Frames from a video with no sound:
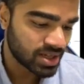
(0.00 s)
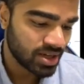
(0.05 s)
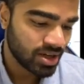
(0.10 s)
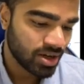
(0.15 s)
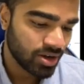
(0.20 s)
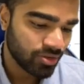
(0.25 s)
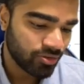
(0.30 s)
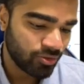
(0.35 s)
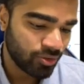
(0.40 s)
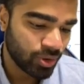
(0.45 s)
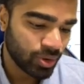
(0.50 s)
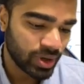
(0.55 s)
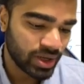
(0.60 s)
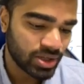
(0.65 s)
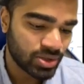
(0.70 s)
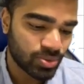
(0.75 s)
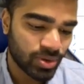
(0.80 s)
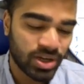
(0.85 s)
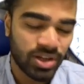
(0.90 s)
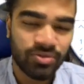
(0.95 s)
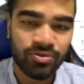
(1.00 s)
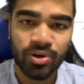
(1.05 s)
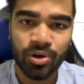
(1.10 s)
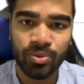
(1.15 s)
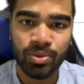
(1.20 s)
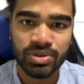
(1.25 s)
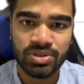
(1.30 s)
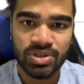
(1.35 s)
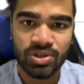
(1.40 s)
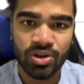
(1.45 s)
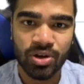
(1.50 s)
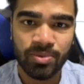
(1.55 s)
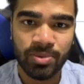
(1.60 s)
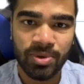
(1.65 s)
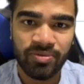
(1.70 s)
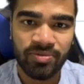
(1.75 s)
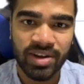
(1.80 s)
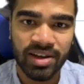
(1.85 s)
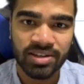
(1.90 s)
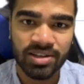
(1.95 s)
4 and 24, what's the common
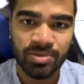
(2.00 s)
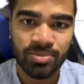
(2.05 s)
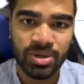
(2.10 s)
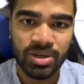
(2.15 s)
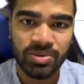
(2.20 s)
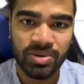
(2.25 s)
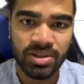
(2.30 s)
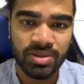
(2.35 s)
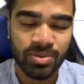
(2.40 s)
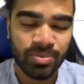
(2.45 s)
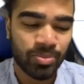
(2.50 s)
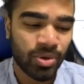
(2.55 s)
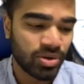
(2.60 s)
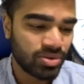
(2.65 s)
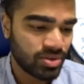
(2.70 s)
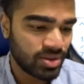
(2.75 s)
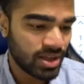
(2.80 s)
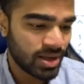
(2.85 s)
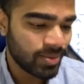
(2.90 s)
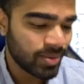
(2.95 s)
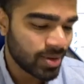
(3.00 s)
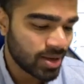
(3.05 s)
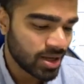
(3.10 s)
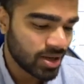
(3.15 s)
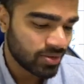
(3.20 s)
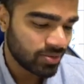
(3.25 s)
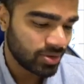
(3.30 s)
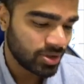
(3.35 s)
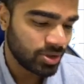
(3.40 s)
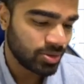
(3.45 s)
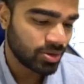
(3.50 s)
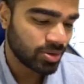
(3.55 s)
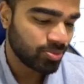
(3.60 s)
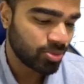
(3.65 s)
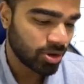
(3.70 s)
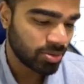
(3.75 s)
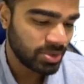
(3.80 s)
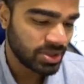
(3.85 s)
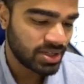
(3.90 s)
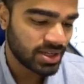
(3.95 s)
factor between both of them? Well, you can
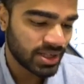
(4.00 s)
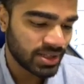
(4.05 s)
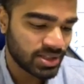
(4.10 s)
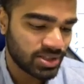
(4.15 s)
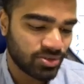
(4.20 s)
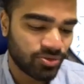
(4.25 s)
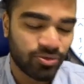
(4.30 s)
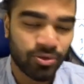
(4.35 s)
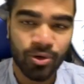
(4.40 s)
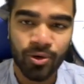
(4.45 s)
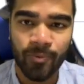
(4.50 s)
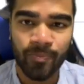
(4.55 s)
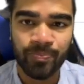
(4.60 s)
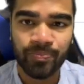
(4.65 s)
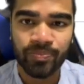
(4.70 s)
probably tell it's 4.